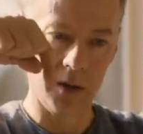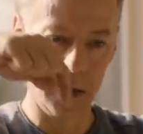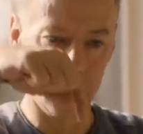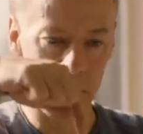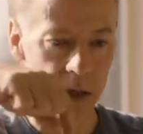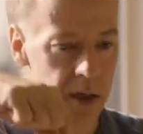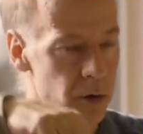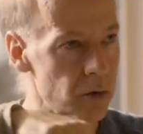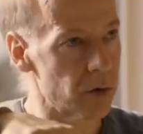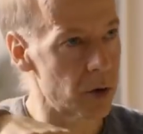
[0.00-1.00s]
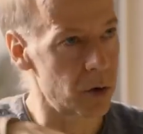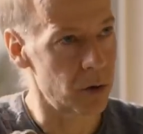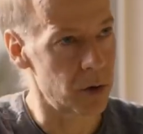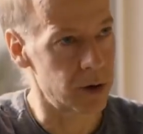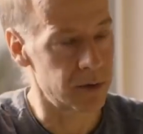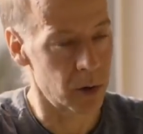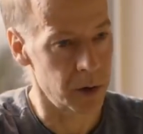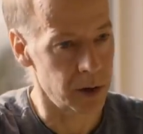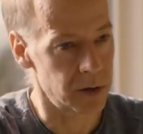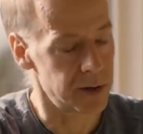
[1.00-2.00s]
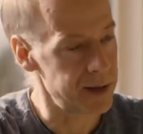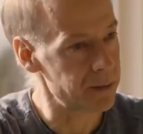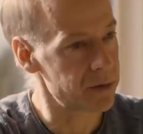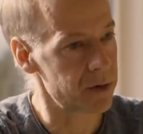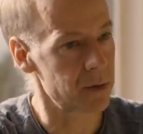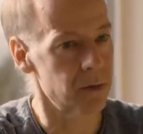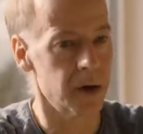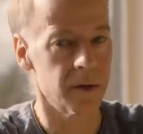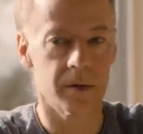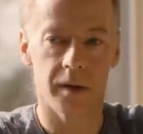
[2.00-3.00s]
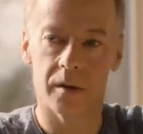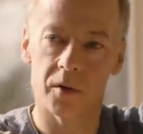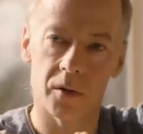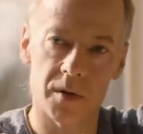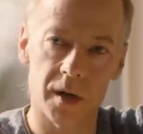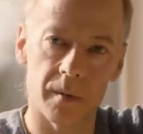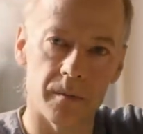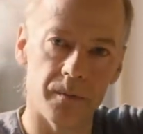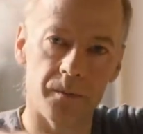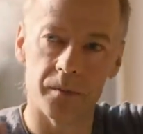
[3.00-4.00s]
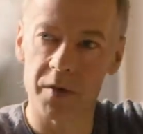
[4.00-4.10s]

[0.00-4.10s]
take the inner road of going to depth rather than to some